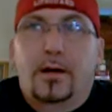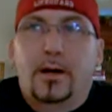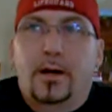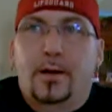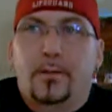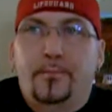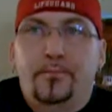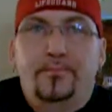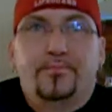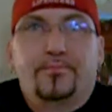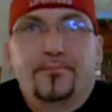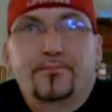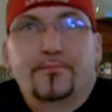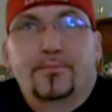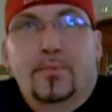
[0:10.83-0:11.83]
I
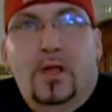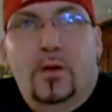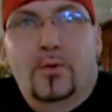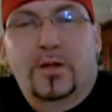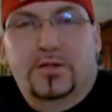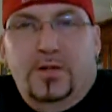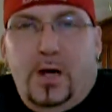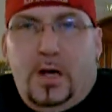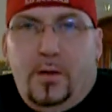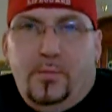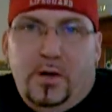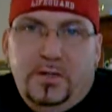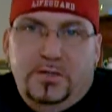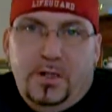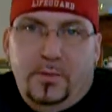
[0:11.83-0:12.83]
want to talk
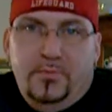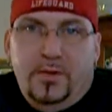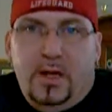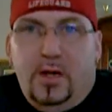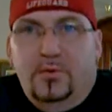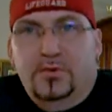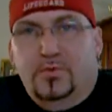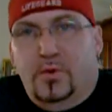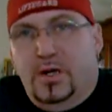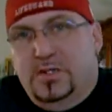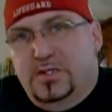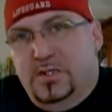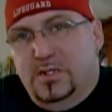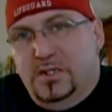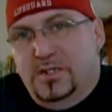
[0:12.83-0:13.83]
about something. I was
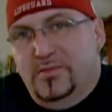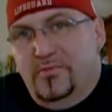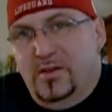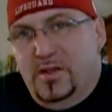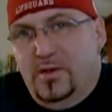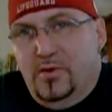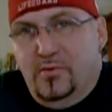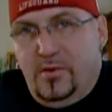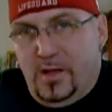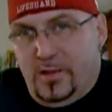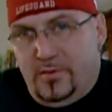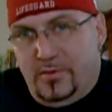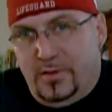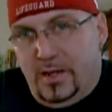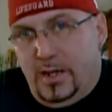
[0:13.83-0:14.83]
watching this video the
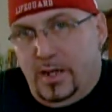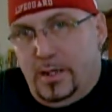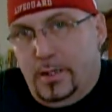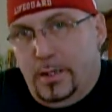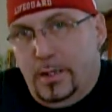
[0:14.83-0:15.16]
other day,